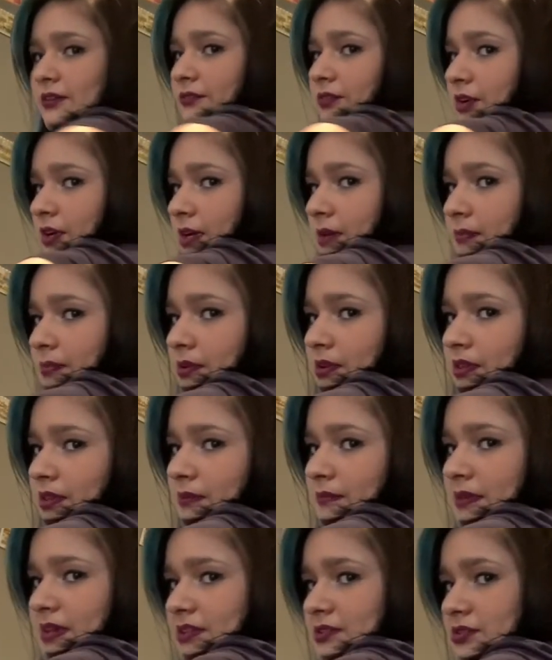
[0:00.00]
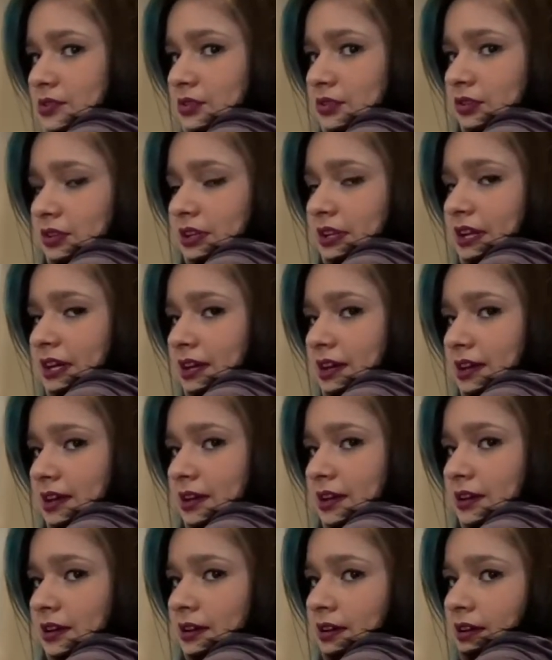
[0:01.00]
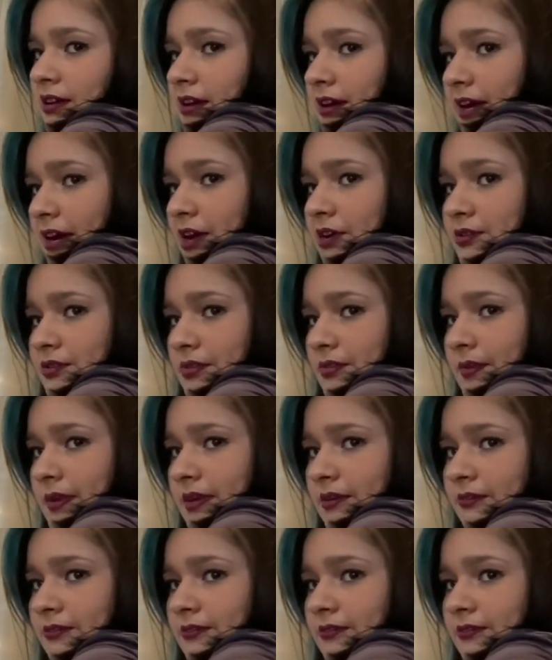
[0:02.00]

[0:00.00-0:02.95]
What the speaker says: your apron that makes you look like a housewife.